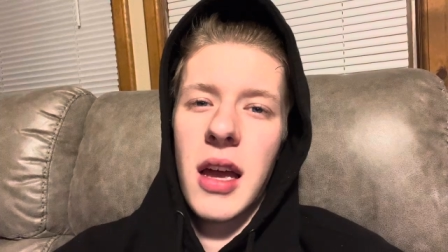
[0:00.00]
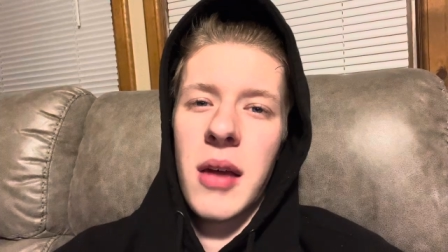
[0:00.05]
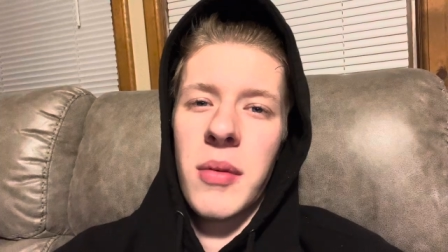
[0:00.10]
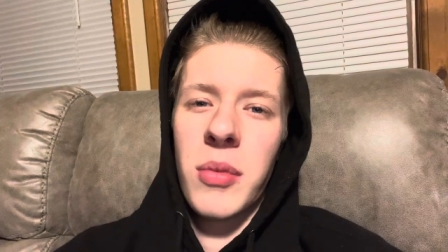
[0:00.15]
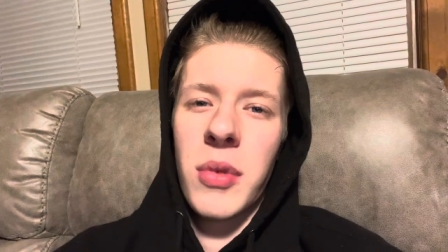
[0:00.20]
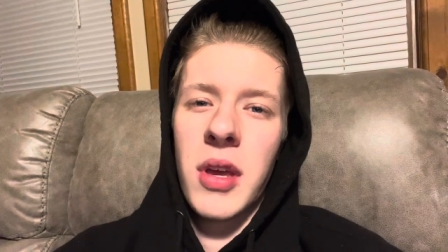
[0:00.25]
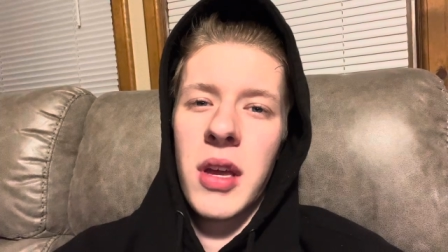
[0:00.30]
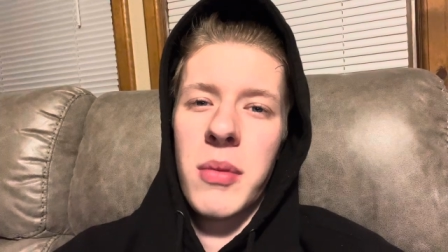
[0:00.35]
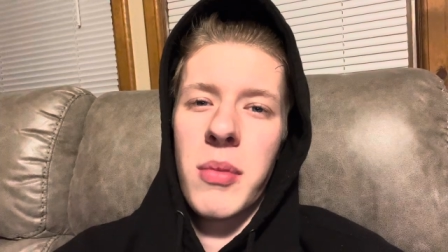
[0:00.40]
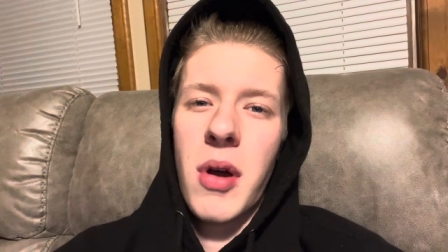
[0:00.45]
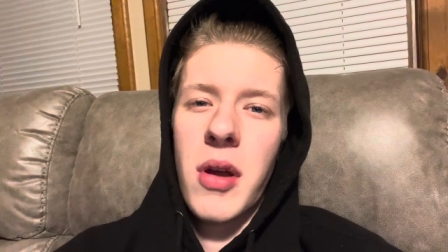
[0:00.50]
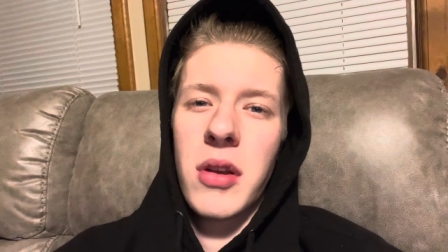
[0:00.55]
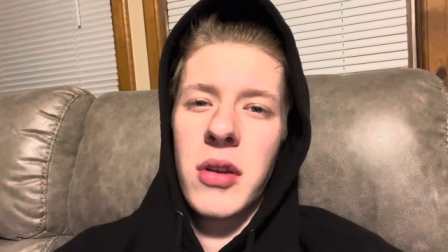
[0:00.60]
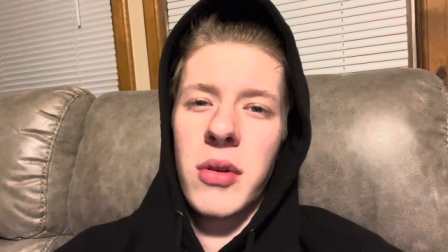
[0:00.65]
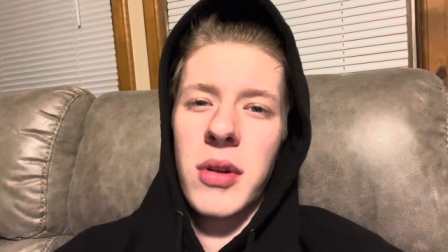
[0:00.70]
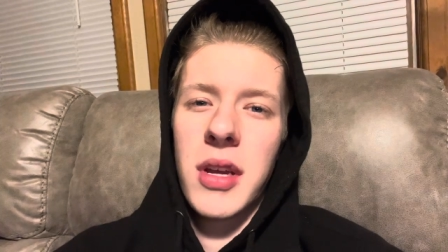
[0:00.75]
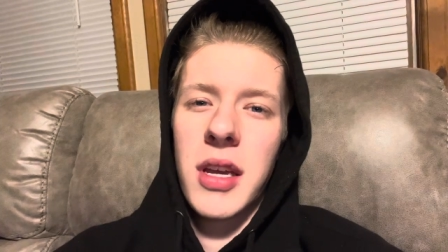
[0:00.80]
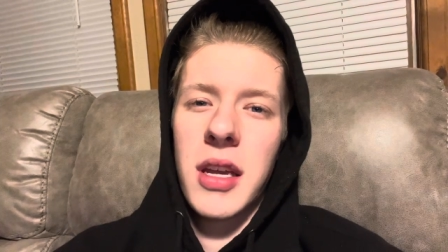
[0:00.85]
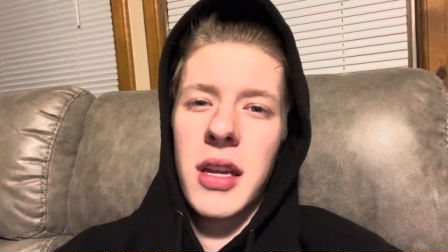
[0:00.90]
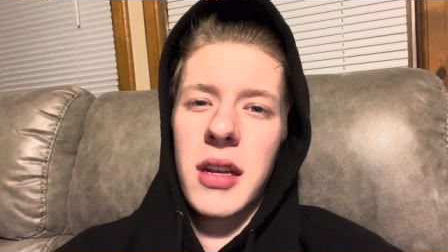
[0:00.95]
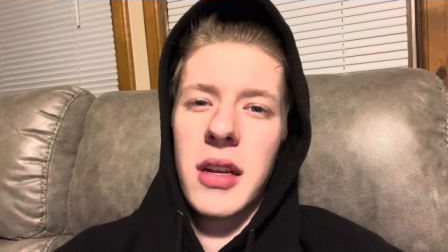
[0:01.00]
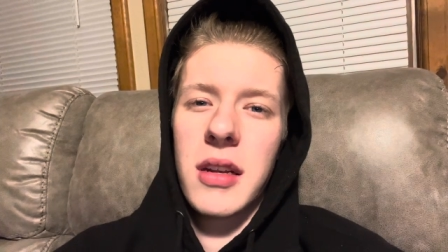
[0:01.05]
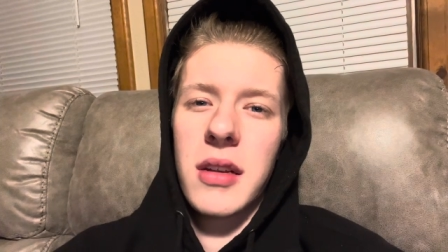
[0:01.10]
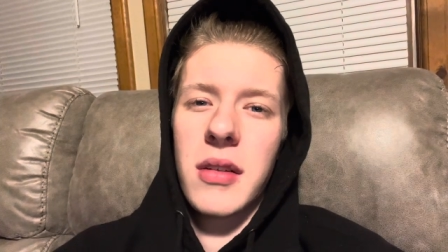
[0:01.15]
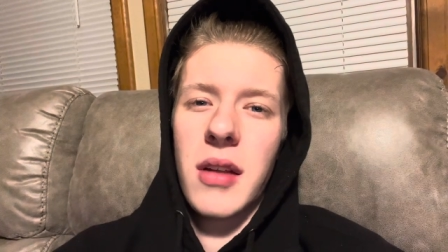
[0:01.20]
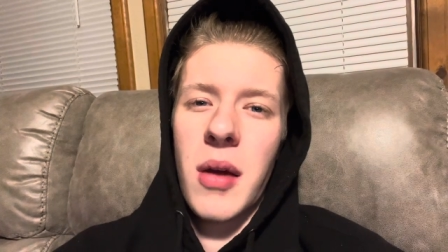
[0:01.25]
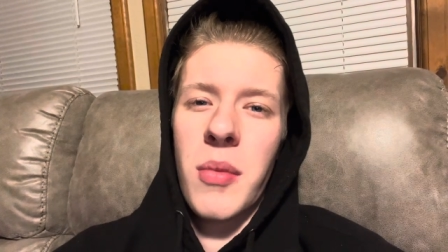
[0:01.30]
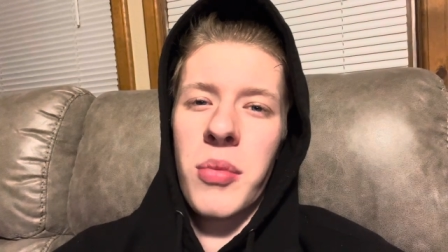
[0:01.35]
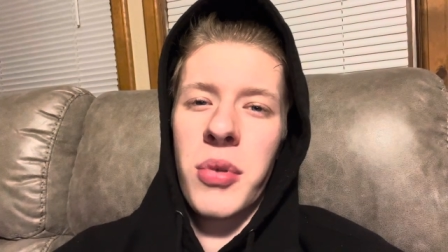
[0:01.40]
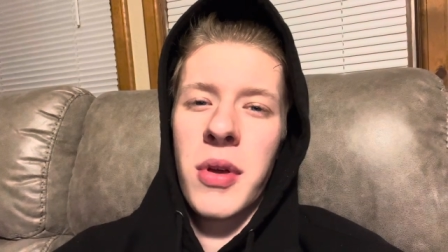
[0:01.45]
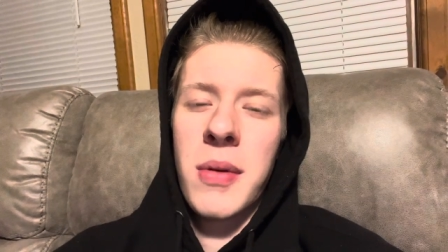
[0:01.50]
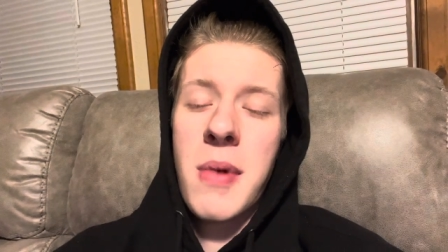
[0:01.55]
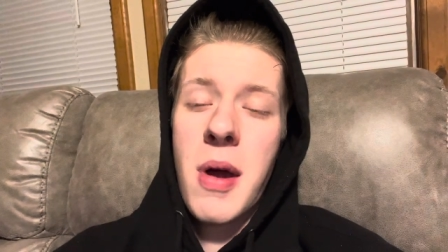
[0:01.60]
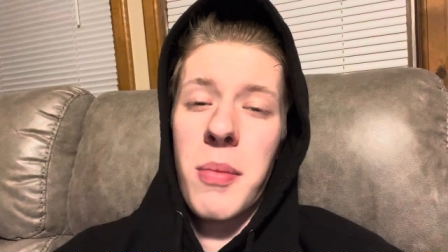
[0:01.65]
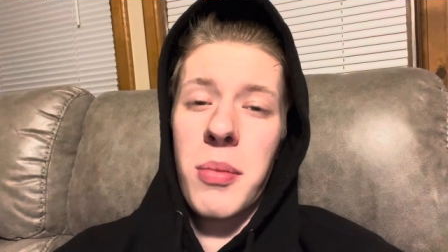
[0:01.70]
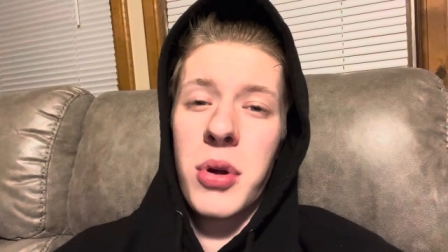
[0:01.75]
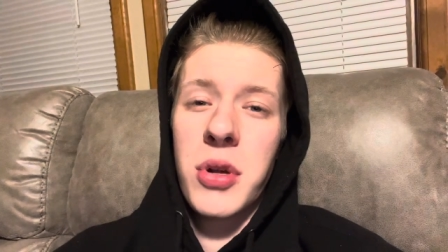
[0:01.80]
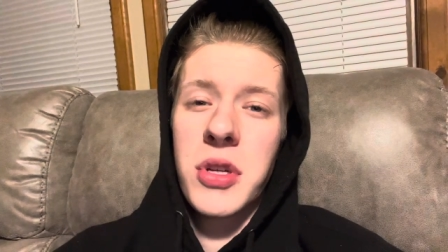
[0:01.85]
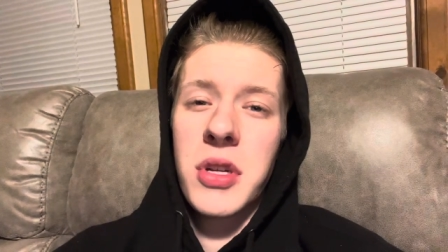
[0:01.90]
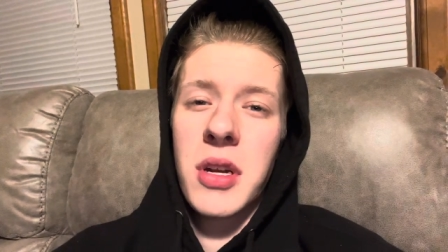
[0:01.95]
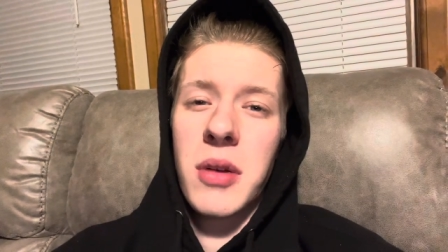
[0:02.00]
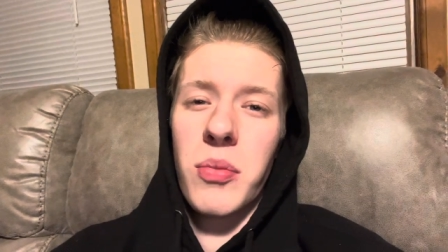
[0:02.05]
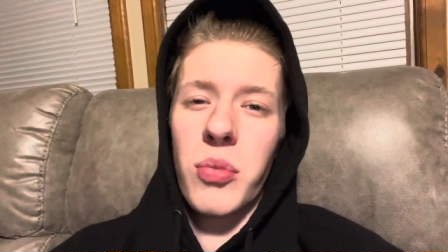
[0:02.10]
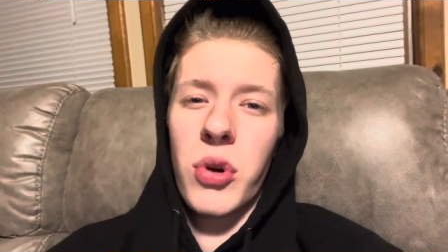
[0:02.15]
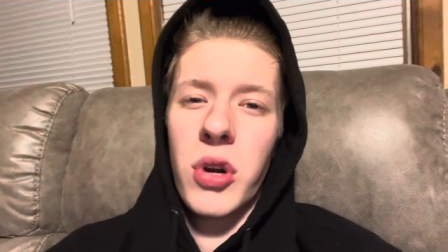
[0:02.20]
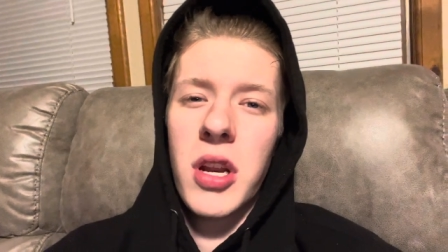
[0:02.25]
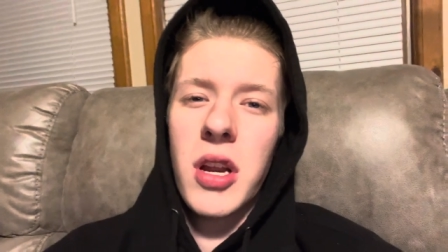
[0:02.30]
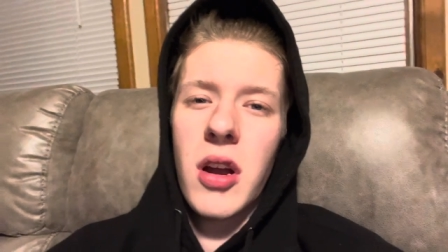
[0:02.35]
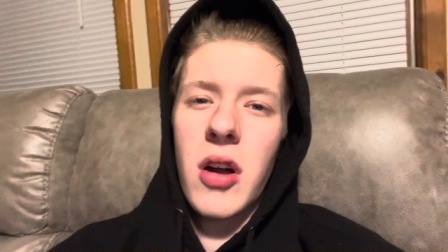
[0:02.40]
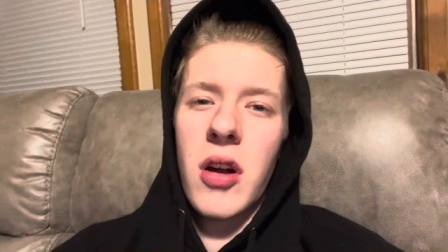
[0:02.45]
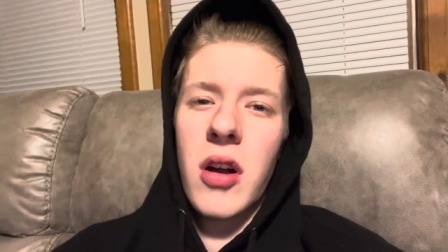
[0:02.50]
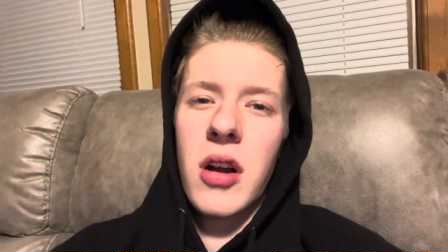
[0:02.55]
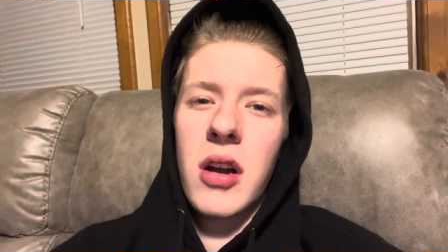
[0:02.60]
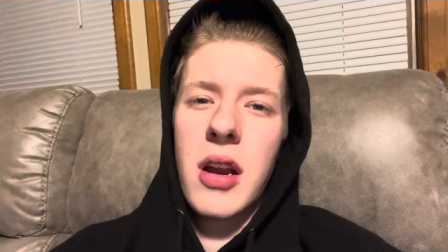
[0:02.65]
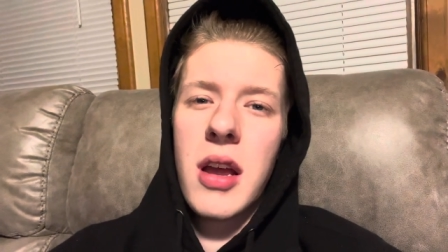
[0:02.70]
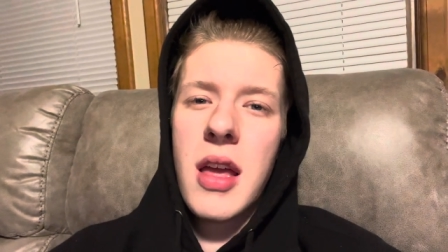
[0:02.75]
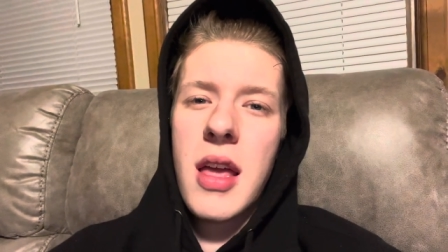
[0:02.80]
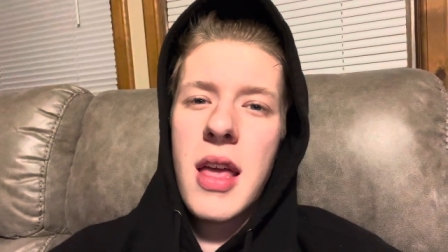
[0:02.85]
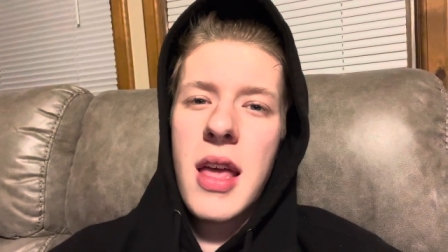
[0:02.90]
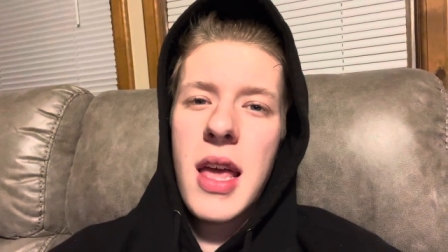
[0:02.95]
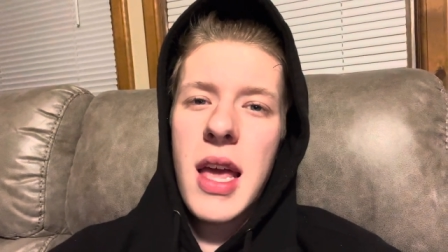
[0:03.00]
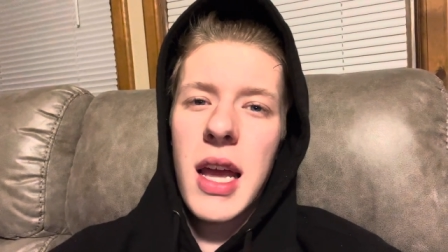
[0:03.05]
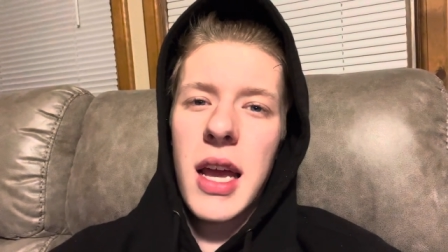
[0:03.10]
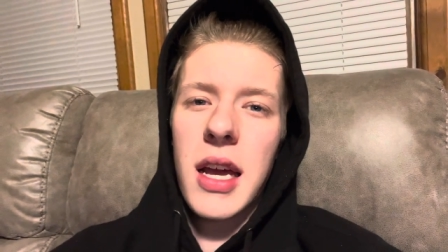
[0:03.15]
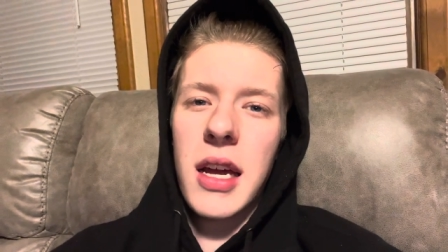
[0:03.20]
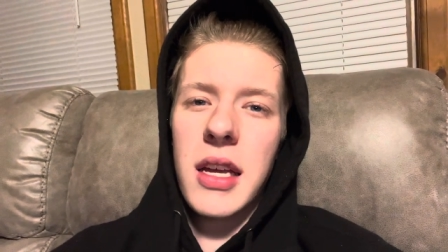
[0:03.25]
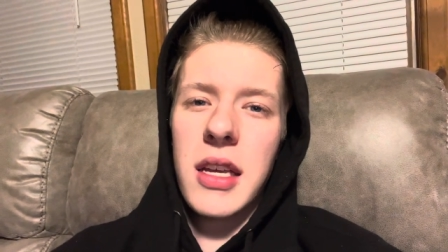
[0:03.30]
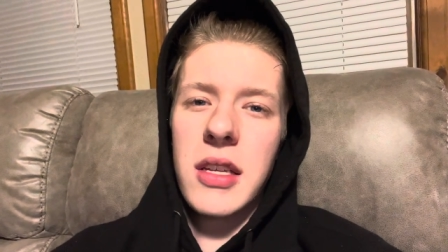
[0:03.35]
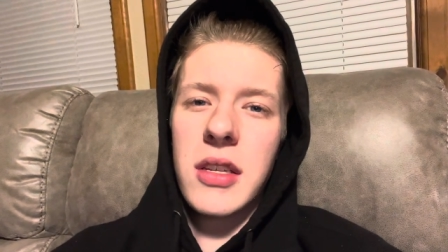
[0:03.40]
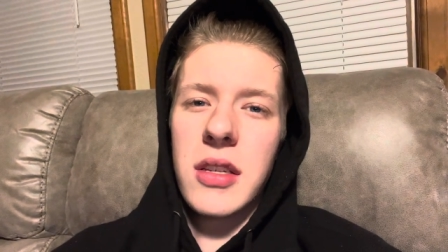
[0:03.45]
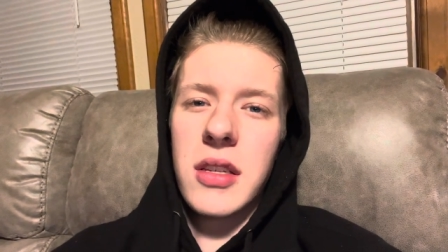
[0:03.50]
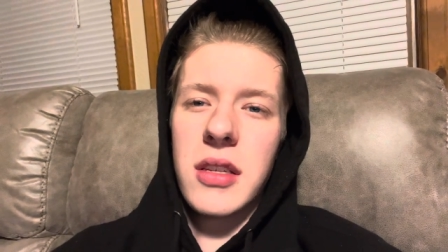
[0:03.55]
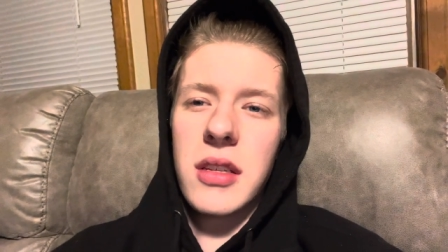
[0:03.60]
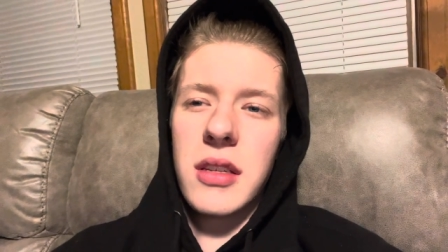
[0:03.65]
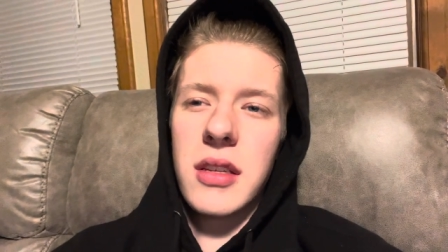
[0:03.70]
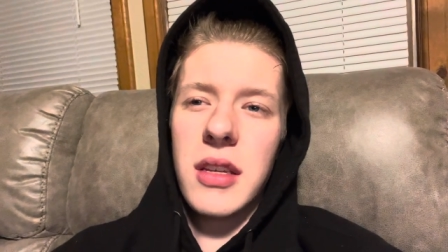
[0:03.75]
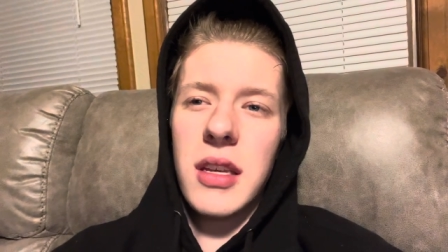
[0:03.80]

I'm thinking about doing it. I'm thinking about pushing it pretty hard because,